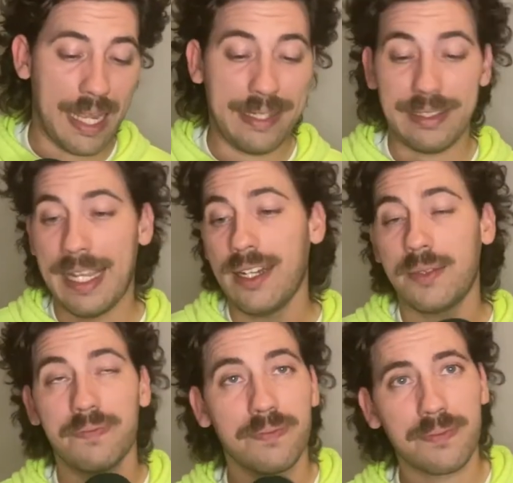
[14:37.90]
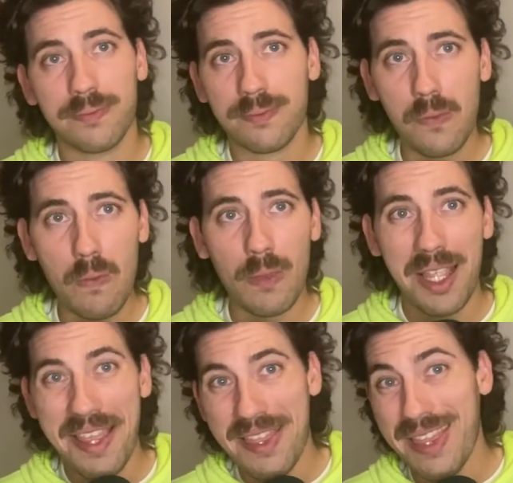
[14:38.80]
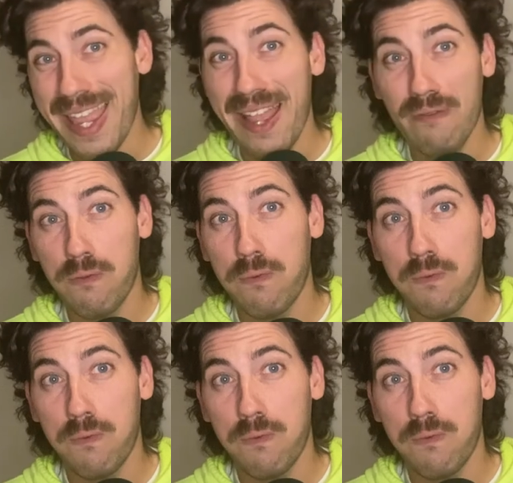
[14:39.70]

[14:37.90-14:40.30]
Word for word: Atlanta, they have